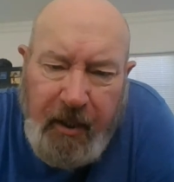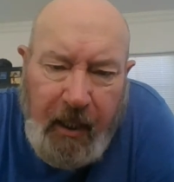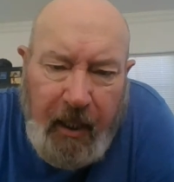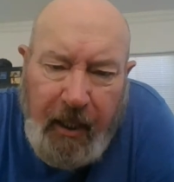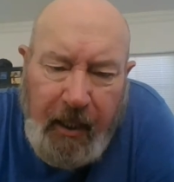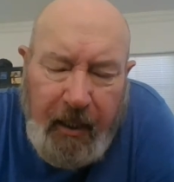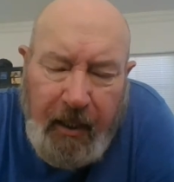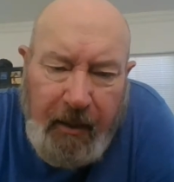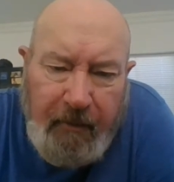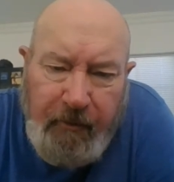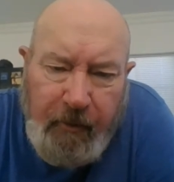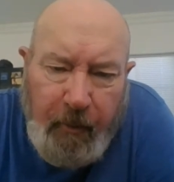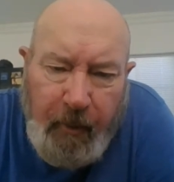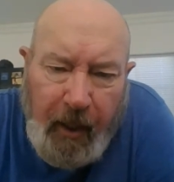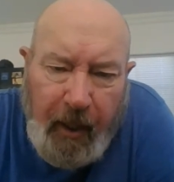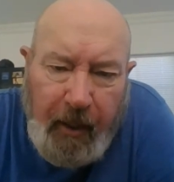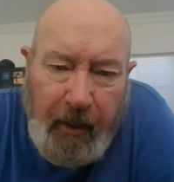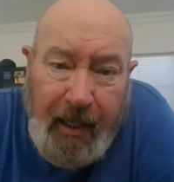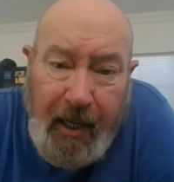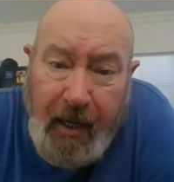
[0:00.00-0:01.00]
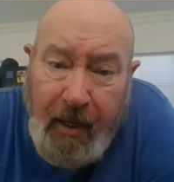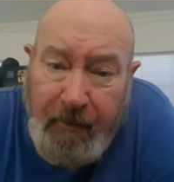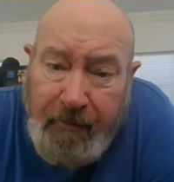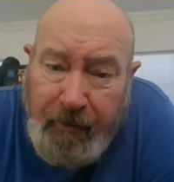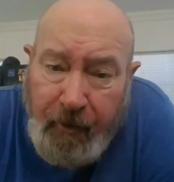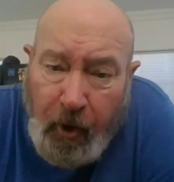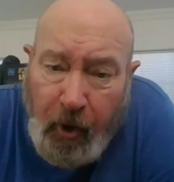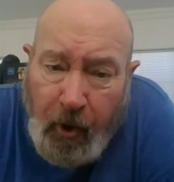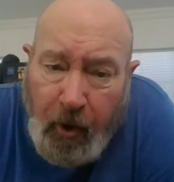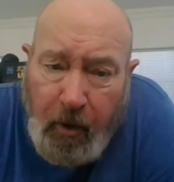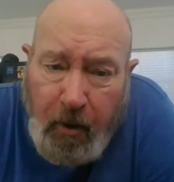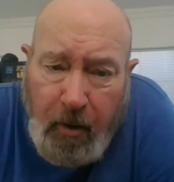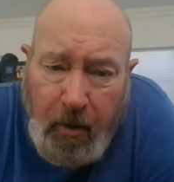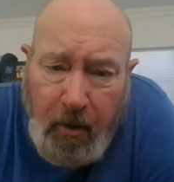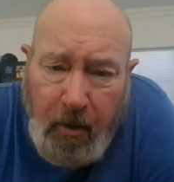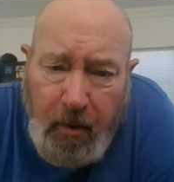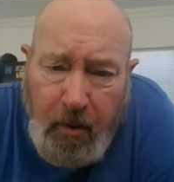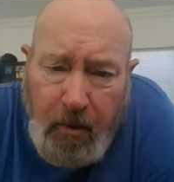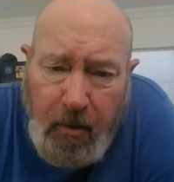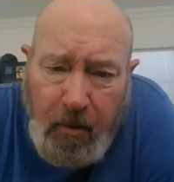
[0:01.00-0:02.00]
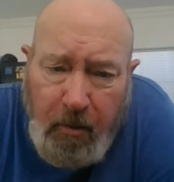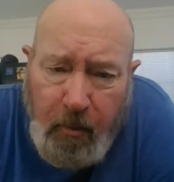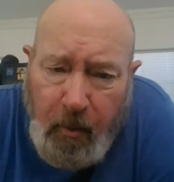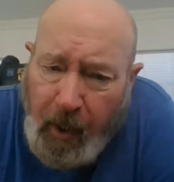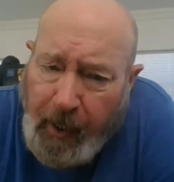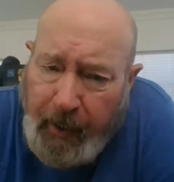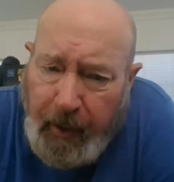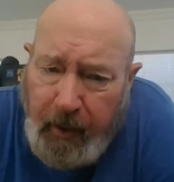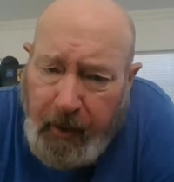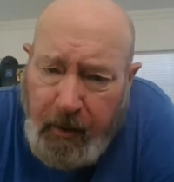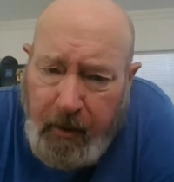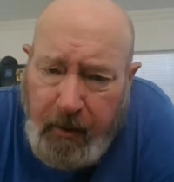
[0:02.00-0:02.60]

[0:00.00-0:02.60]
They ain't never right. Ever right.